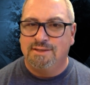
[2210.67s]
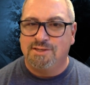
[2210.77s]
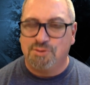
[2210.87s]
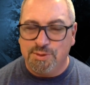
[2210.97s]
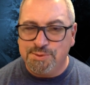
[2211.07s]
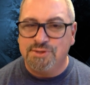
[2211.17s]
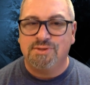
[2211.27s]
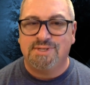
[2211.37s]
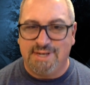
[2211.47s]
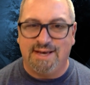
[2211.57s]
The
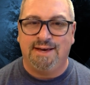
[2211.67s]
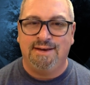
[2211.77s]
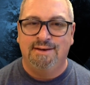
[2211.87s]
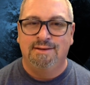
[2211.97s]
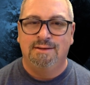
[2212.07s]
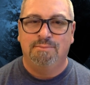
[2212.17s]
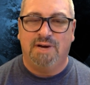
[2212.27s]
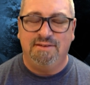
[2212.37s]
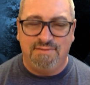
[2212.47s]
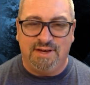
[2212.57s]
scriptures say,
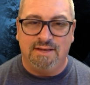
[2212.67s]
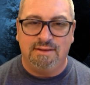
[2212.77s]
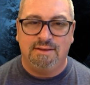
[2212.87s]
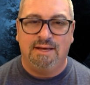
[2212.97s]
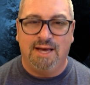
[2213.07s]
by faith,